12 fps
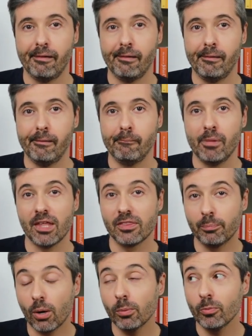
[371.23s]

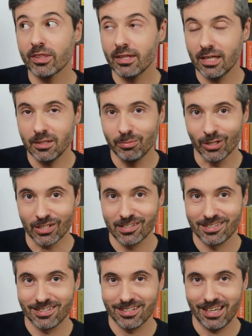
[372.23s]
The problem with
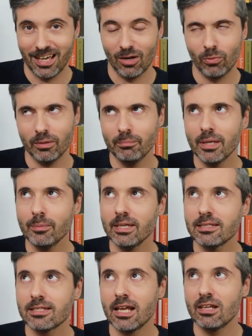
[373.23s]
ebooks, well,
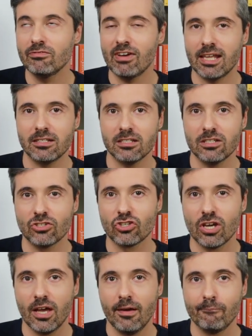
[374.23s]
maybe it's an
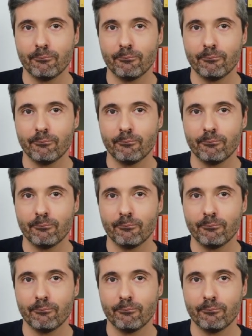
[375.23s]
advantage,